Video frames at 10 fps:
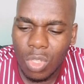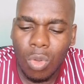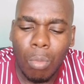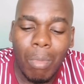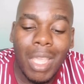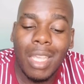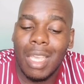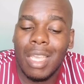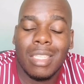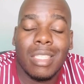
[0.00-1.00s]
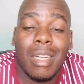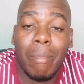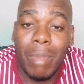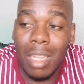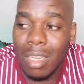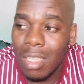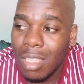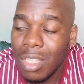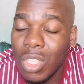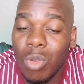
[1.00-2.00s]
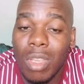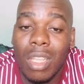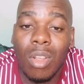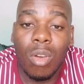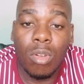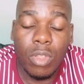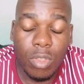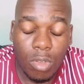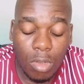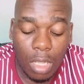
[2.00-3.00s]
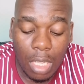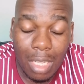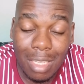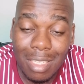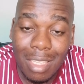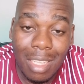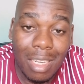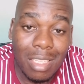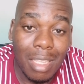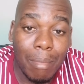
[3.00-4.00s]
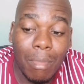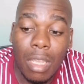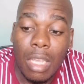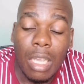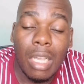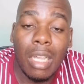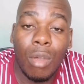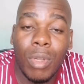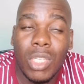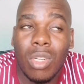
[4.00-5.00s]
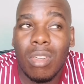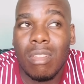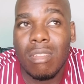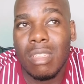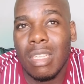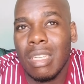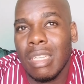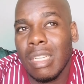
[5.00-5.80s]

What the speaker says: to make extra money, you can also sell some what you call this